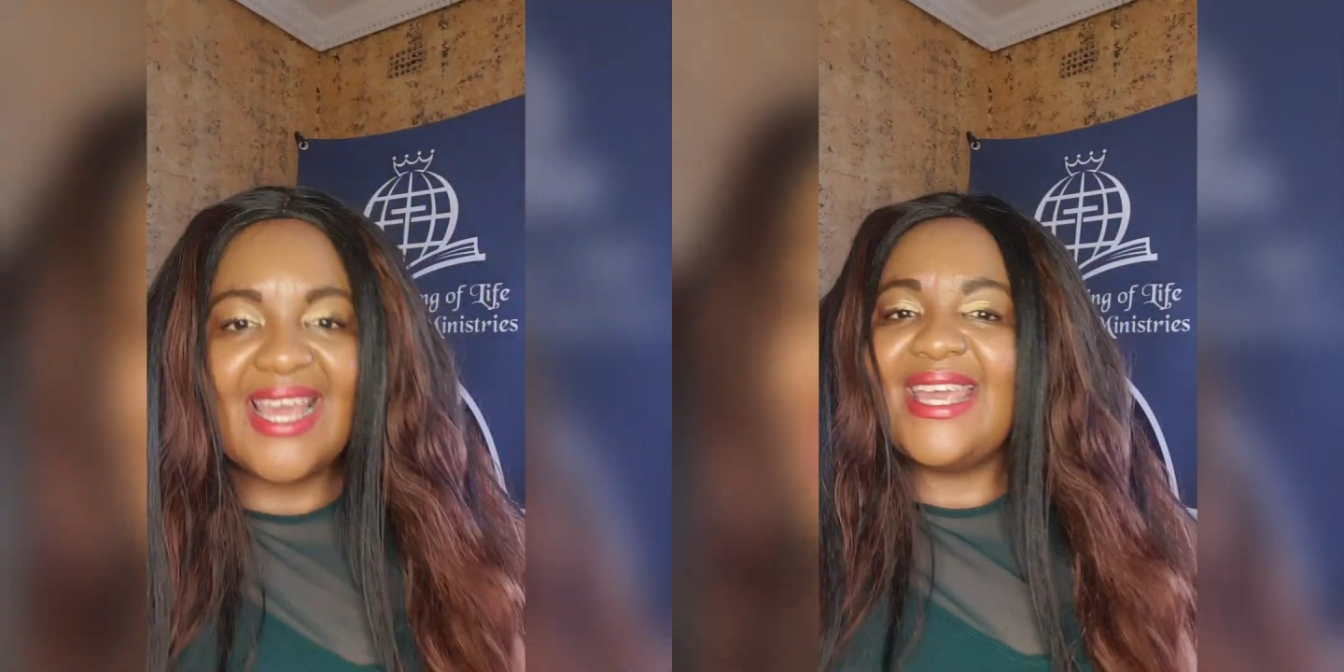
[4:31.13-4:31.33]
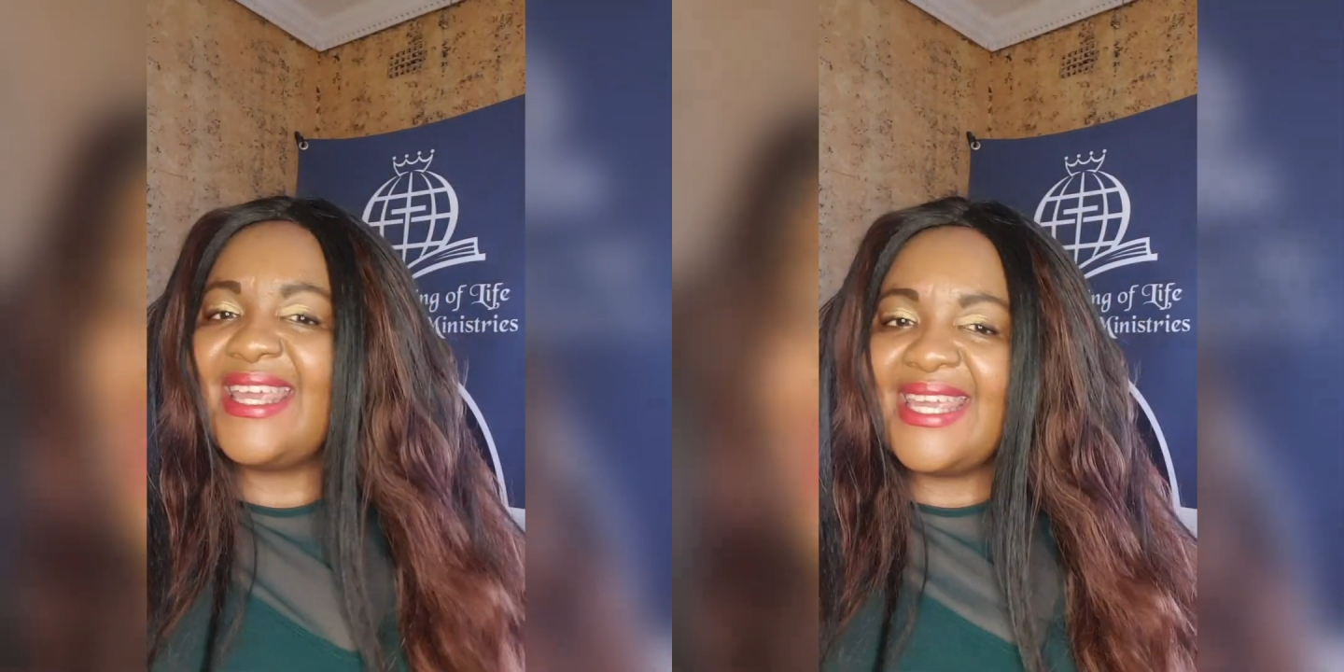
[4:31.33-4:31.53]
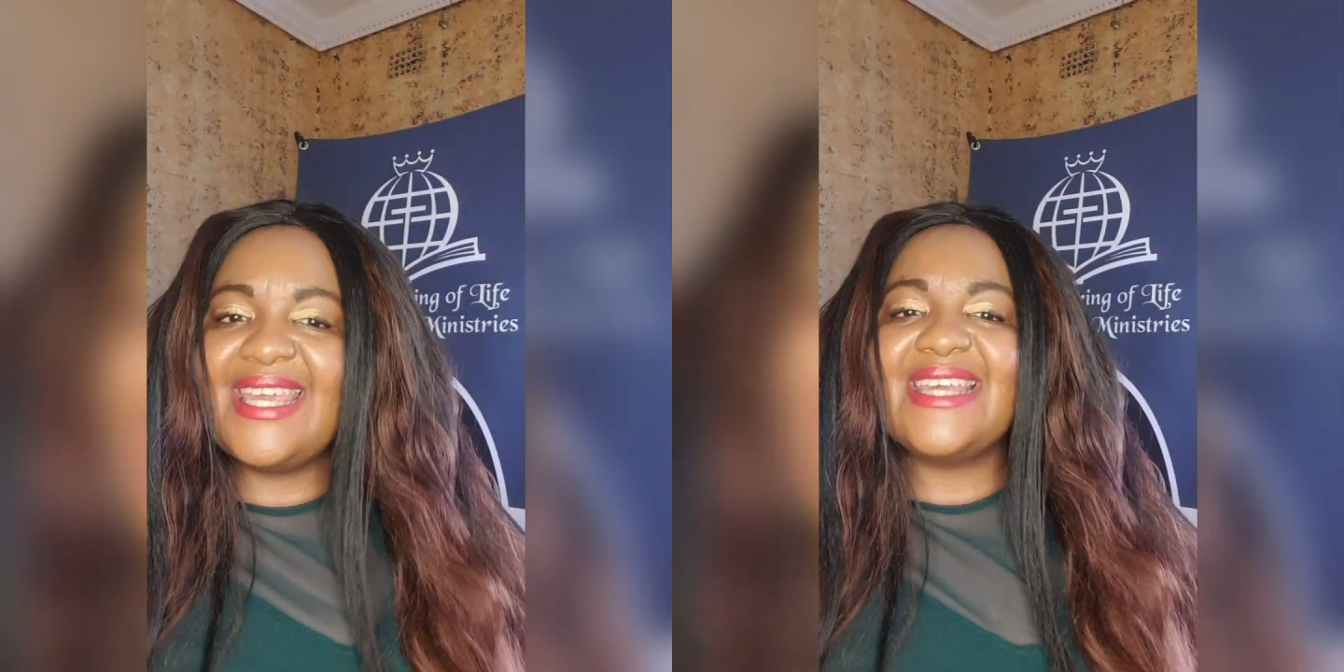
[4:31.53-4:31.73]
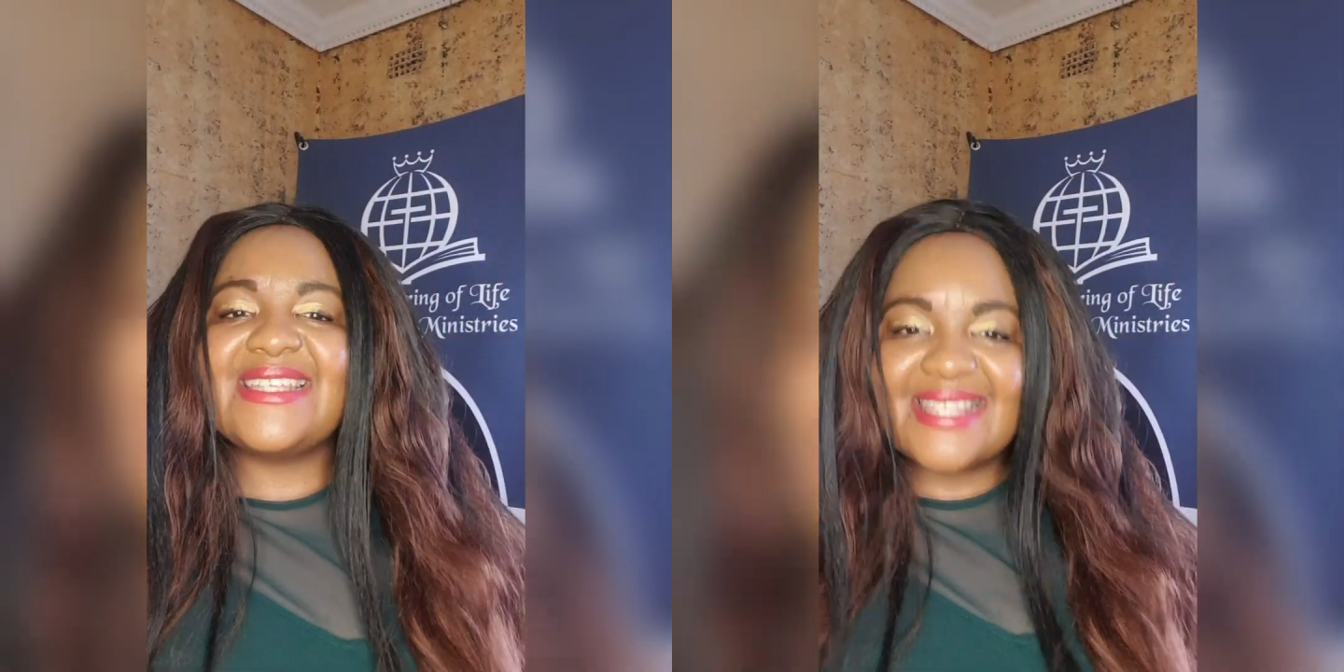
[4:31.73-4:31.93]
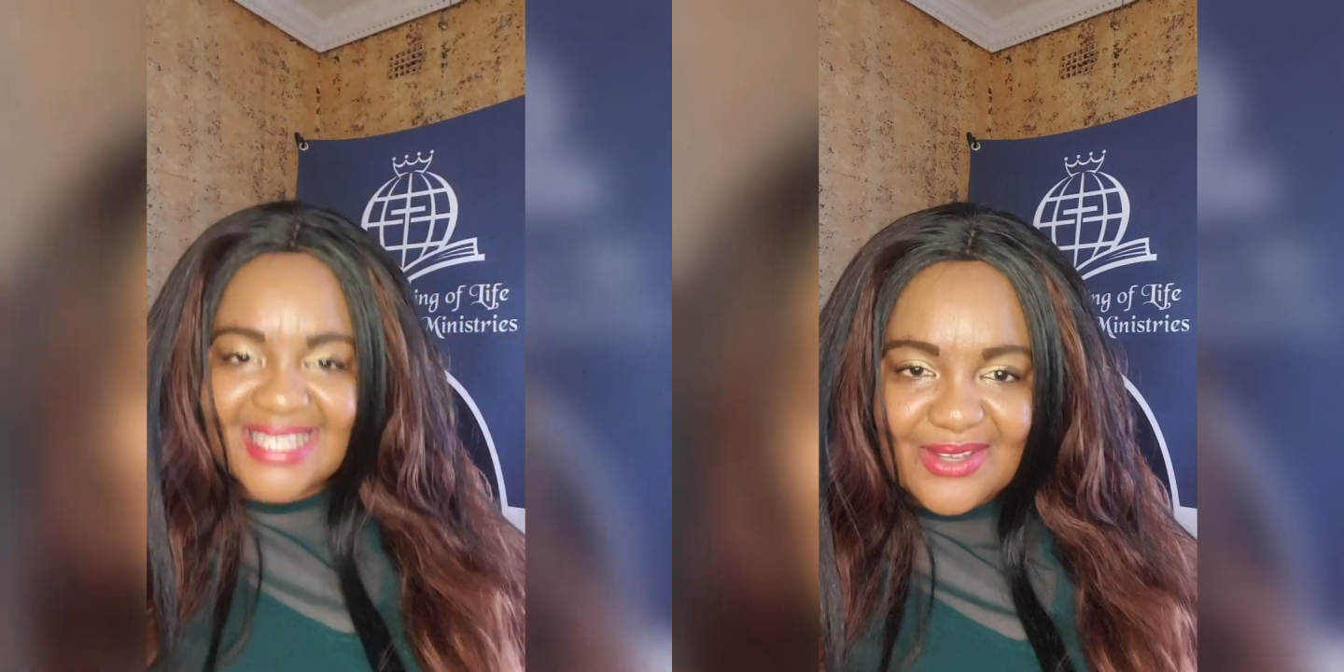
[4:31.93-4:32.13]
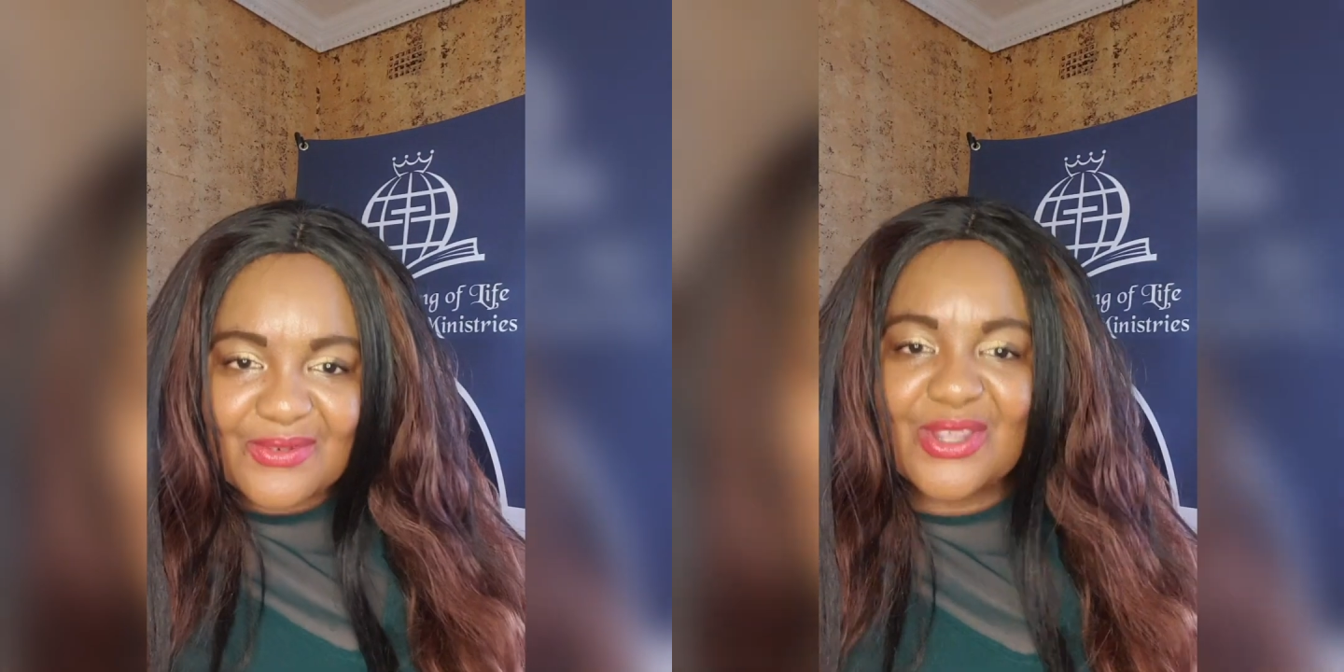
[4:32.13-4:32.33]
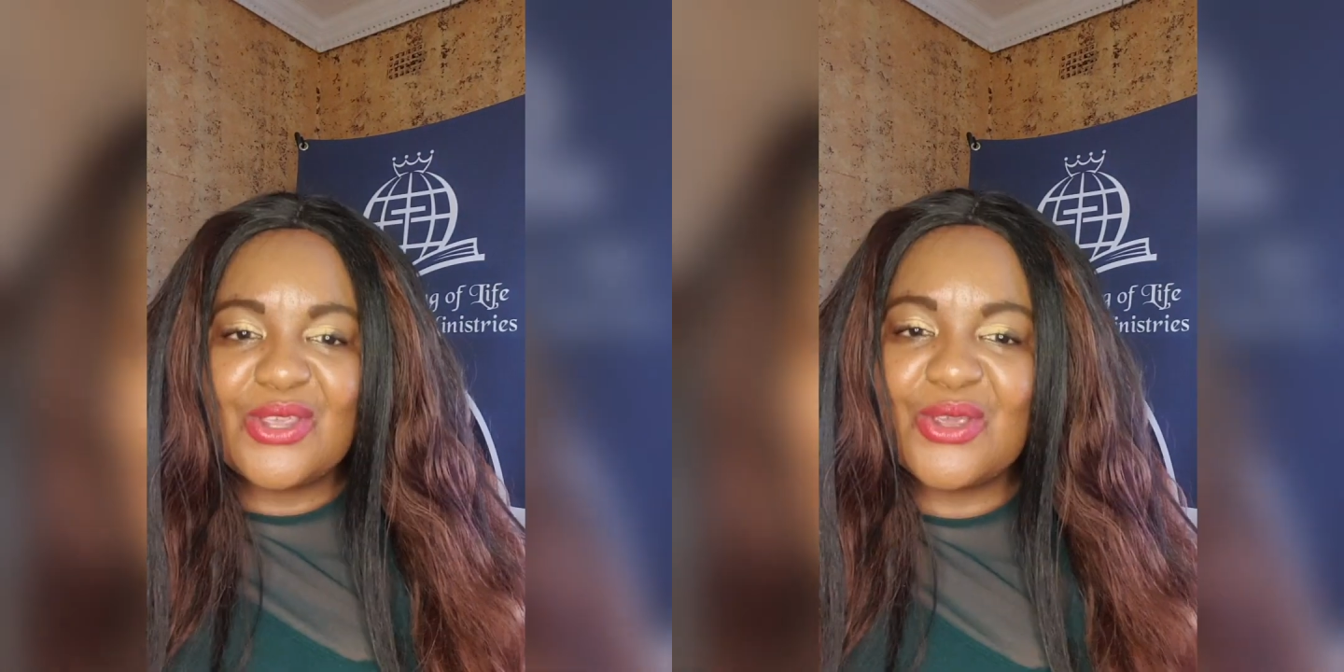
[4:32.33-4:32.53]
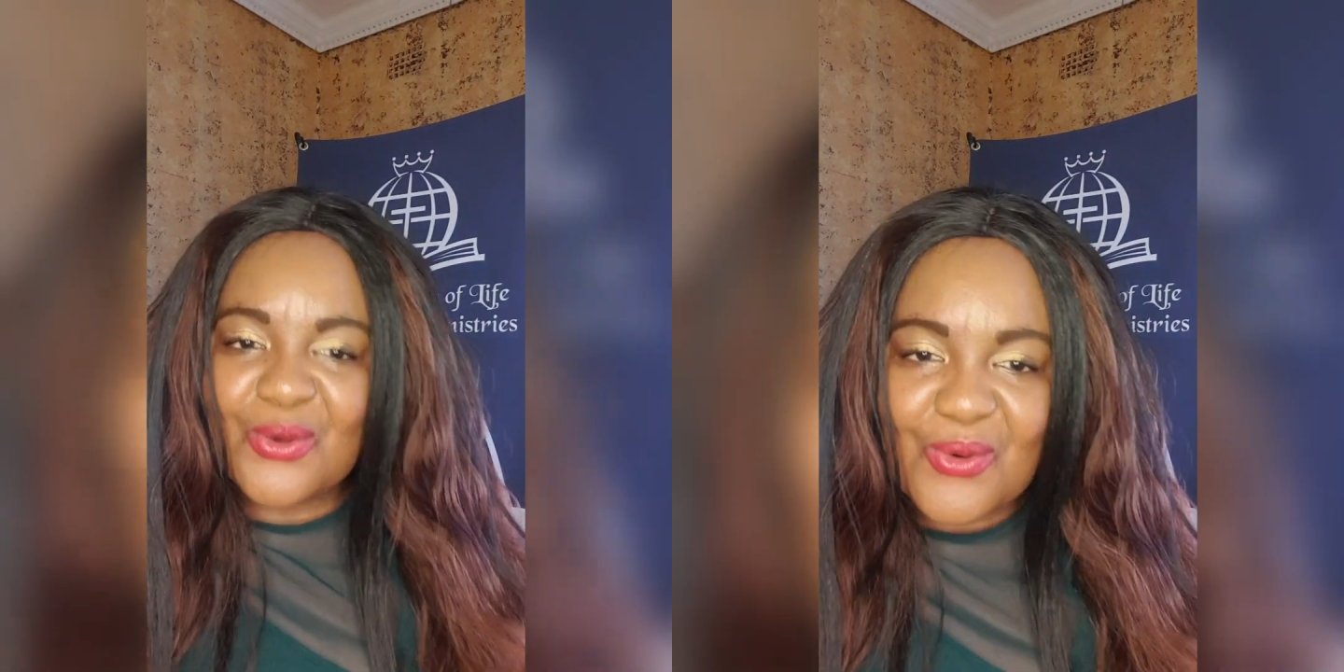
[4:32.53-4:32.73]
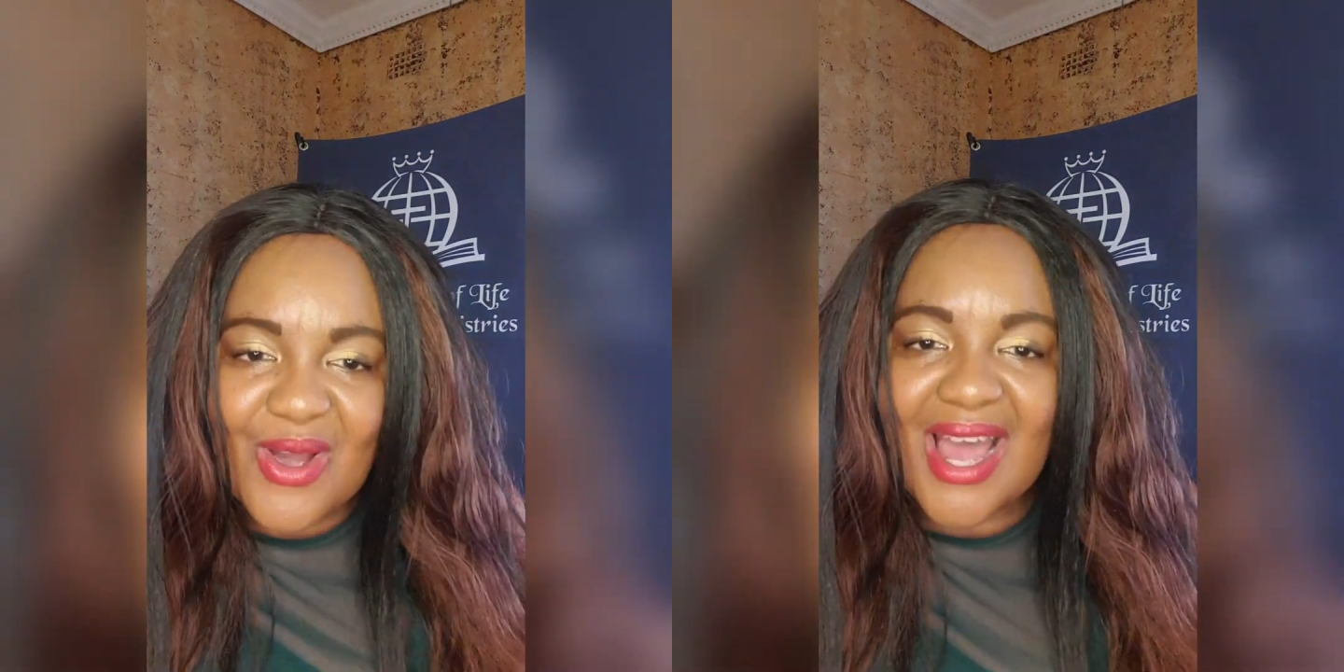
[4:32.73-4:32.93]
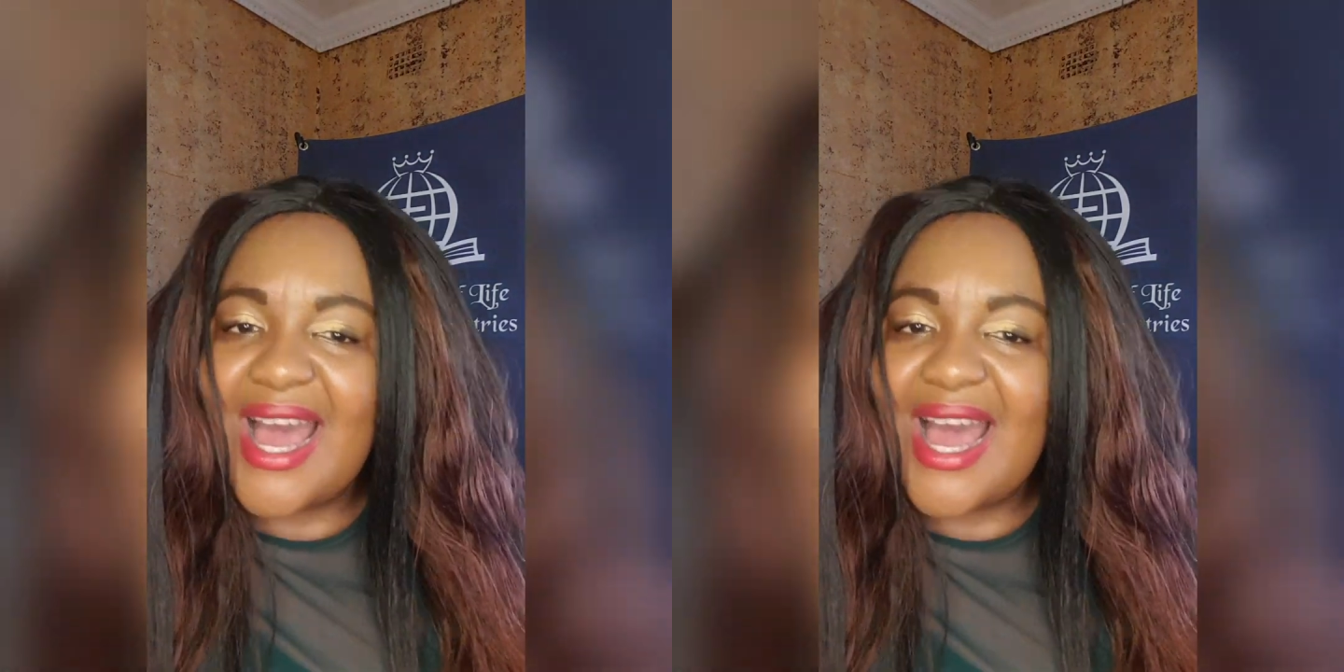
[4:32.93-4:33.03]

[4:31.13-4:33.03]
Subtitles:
he is giving you